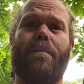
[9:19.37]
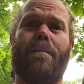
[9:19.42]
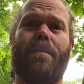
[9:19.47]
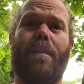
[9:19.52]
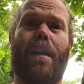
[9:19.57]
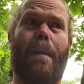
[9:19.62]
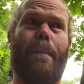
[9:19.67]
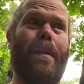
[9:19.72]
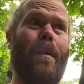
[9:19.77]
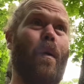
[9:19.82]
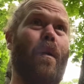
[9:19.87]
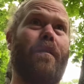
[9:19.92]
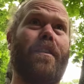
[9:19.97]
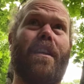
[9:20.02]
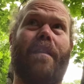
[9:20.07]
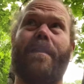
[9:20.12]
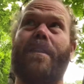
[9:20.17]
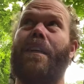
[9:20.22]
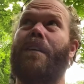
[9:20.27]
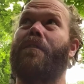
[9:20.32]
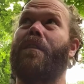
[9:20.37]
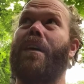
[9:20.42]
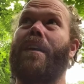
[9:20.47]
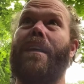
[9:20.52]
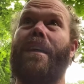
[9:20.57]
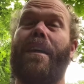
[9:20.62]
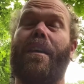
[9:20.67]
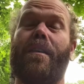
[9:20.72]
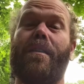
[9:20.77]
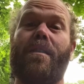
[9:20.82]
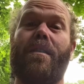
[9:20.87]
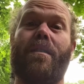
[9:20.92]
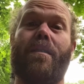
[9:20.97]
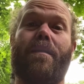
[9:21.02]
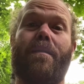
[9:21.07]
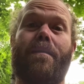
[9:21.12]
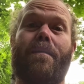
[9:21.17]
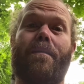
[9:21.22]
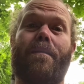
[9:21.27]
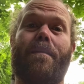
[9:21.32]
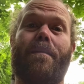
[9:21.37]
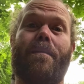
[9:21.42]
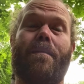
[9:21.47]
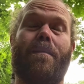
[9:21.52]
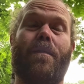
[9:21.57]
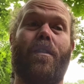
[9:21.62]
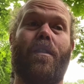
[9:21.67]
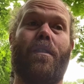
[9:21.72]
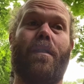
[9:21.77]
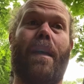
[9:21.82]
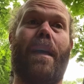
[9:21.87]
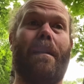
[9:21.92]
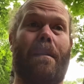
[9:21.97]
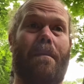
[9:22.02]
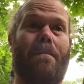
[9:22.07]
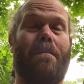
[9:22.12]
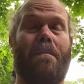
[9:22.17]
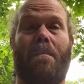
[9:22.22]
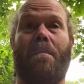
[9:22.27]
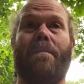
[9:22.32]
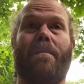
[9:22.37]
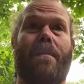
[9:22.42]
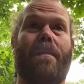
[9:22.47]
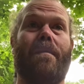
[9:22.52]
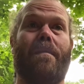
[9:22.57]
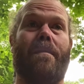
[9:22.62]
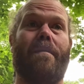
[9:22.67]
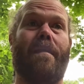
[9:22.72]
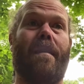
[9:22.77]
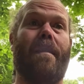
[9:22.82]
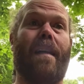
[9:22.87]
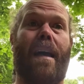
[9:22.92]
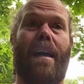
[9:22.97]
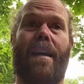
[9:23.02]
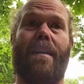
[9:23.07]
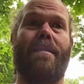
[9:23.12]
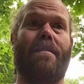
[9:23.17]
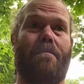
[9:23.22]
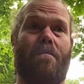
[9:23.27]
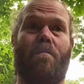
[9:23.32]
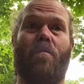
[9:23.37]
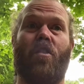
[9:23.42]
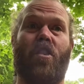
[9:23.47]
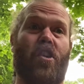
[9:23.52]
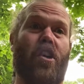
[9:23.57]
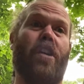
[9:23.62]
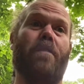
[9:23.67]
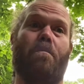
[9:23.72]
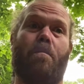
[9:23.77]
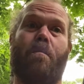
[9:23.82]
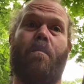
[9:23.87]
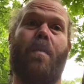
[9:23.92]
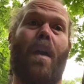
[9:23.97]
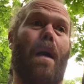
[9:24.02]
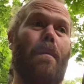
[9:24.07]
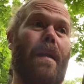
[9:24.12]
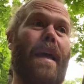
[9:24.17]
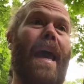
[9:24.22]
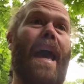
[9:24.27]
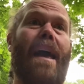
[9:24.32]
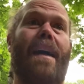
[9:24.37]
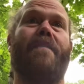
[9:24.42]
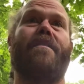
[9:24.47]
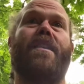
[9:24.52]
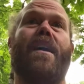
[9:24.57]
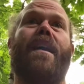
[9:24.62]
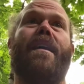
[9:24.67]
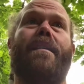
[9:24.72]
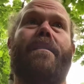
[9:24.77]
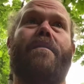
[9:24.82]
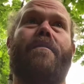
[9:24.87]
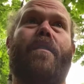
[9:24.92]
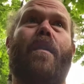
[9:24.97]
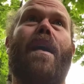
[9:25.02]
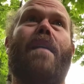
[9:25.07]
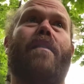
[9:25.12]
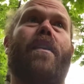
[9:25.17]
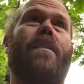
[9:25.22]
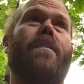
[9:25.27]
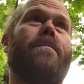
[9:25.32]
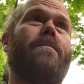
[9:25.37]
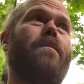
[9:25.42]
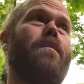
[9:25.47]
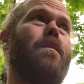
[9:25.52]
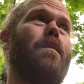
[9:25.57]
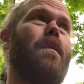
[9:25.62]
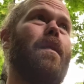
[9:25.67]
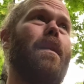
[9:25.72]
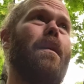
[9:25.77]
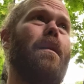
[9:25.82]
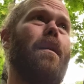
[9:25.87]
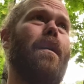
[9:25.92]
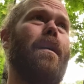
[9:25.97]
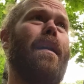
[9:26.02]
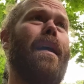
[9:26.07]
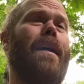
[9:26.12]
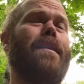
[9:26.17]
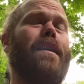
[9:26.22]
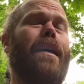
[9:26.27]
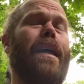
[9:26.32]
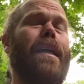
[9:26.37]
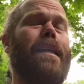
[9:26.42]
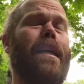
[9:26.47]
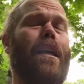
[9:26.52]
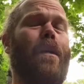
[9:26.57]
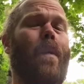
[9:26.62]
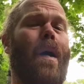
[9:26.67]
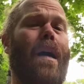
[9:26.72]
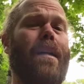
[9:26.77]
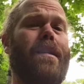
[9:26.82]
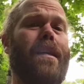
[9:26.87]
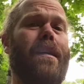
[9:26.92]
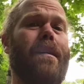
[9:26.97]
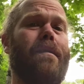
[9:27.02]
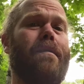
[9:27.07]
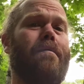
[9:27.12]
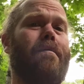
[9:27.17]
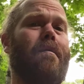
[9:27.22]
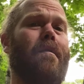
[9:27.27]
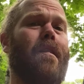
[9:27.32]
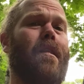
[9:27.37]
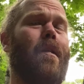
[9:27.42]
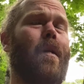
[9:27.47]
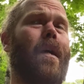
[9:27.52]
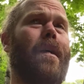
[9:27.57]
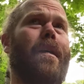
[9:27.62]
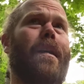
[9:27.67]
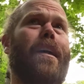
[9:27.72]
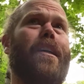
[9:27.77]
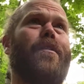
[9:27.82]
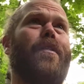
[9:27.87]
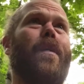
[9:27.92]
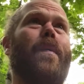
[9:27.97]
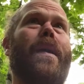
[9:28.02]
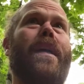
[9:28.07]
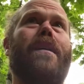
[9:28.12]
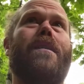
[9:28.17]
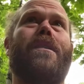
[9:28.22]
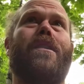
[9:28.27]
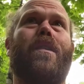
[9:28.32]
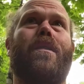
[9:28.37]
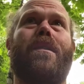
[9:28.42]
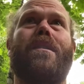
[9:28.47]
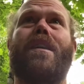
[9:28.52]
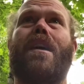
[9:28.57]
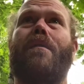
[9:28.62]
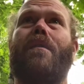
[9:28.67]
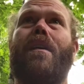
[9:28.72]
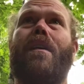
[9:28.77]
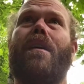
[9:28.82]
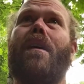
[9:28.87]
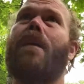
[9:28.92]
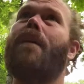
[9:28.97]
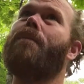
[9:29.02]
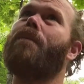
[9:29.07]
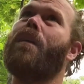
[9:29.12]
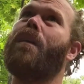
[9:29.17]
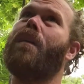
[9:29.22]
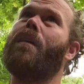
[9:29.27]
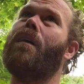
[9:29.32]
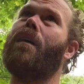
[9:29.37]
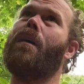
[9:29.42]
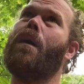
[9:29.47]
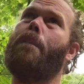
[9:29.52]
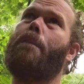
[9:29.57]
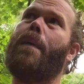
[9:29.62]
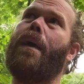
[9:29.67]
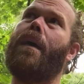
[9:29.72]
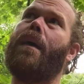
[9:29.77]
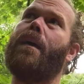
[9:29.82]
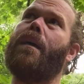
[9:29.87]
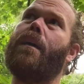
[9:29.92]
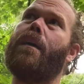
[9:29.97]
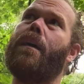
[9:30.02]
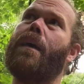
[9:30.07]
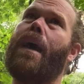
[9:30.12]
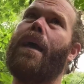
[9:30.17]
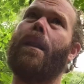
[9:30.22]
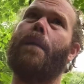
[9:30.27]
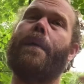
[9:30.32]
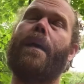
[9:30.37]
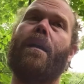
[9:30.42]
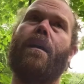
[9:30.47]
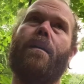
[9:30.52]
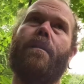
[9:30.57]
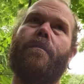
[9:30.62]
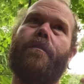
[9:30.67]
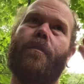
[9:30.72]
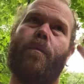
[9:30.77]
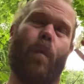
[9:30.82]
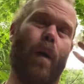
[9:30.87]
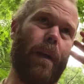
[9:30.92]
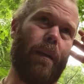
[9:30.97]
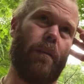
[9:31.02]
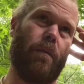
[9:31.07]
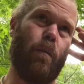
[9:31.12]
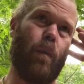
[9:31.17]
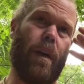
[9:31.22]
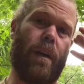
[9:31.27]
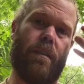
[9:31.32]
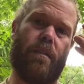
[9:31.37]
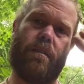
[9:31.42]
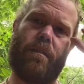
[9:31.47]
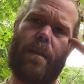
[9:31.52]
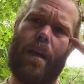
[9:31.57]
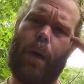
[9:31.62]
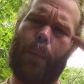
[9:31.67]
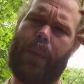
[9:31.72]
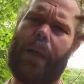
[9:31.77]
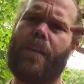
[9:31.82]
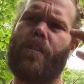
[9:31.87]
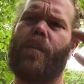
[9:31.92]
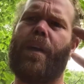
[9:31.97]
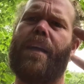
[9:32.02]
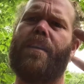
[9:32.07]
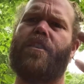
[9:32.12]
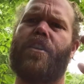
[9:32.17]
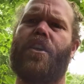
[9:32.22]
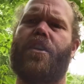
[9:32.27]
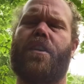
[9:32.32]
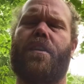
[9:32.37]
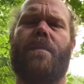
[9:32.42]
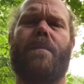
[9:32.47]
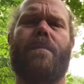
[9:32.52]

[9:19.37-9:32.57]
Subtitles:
I've been doing it for 17 fucking years. And I could probably have done it forever. And as you continue watching throughout the next few weeks, you'll discover a big element of what helped that transition.